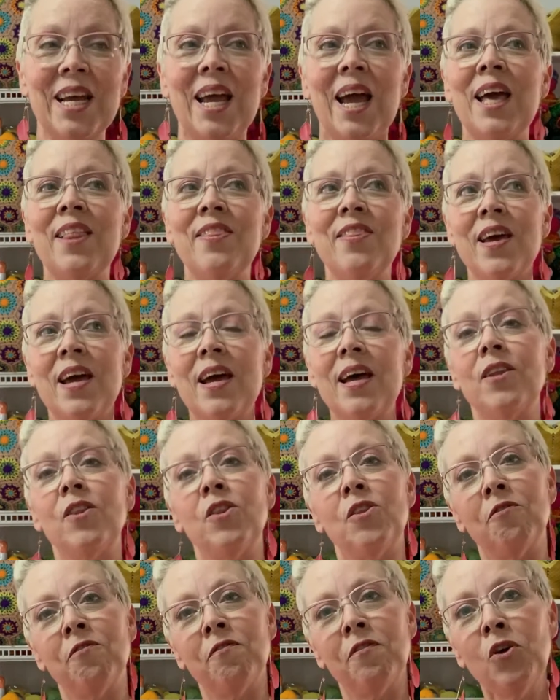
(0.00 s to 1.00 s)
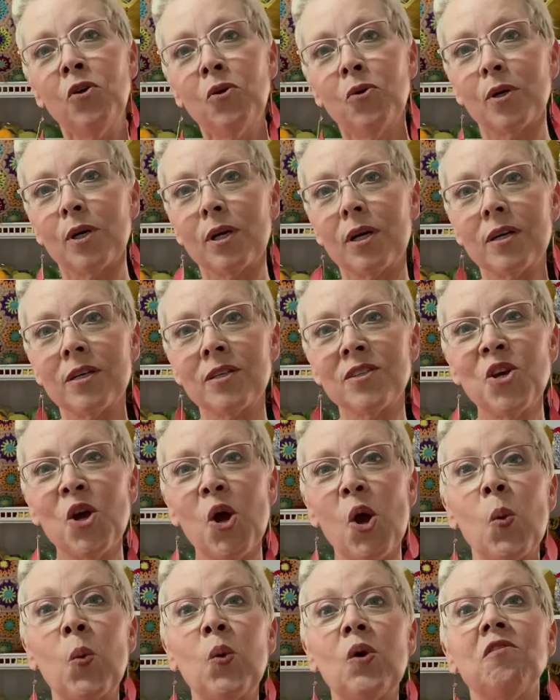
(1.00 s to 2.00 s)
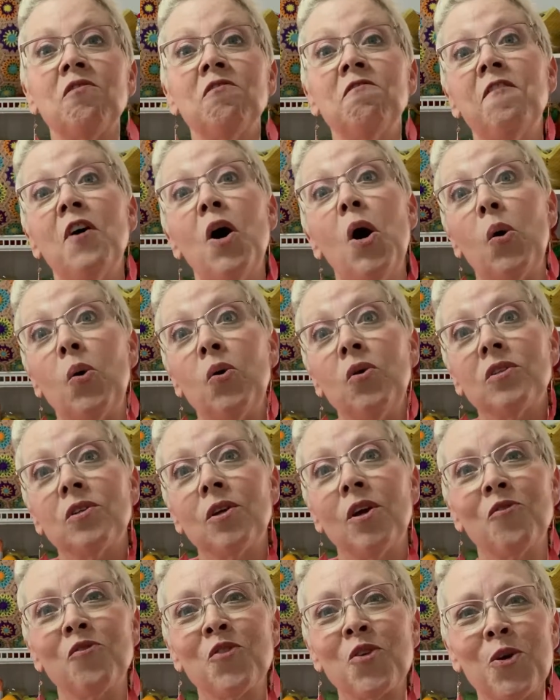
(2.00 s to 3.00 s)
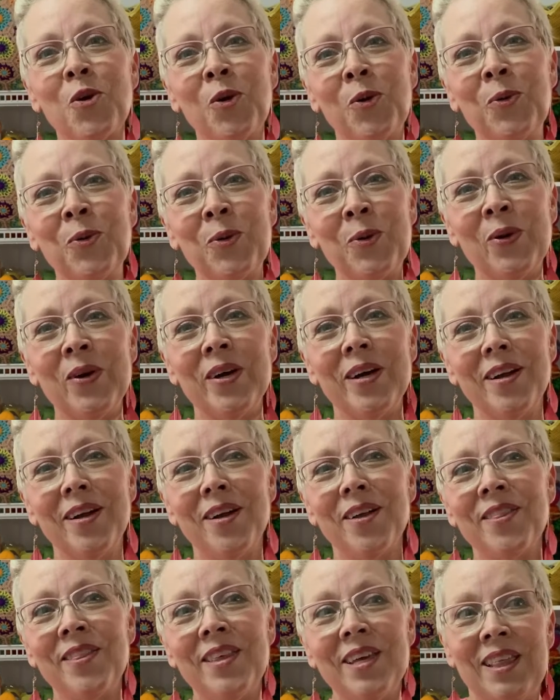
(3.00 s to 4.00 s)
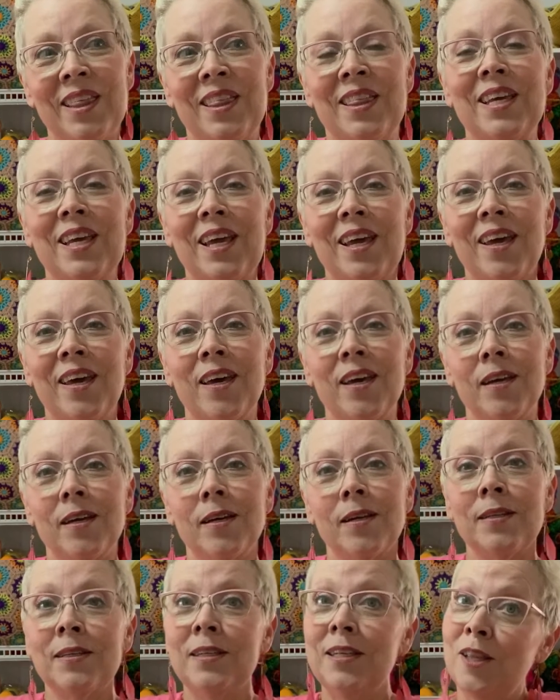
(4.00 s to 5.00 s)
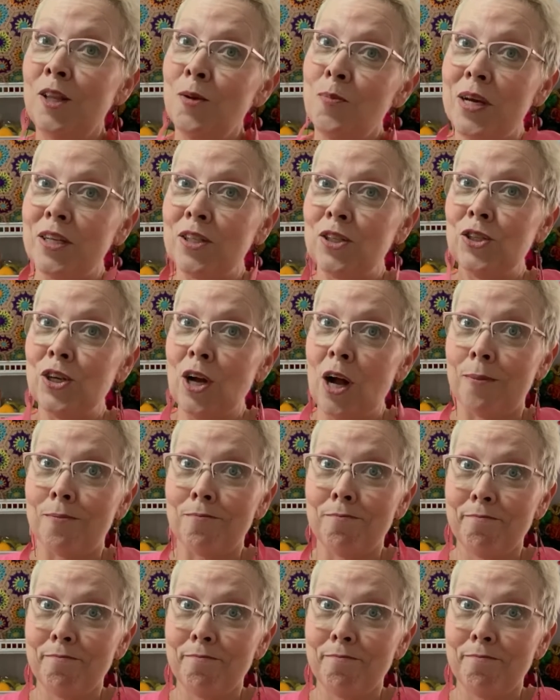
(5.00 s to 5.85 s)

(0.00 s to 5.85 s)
And then the viewers will vote for who they think did the best job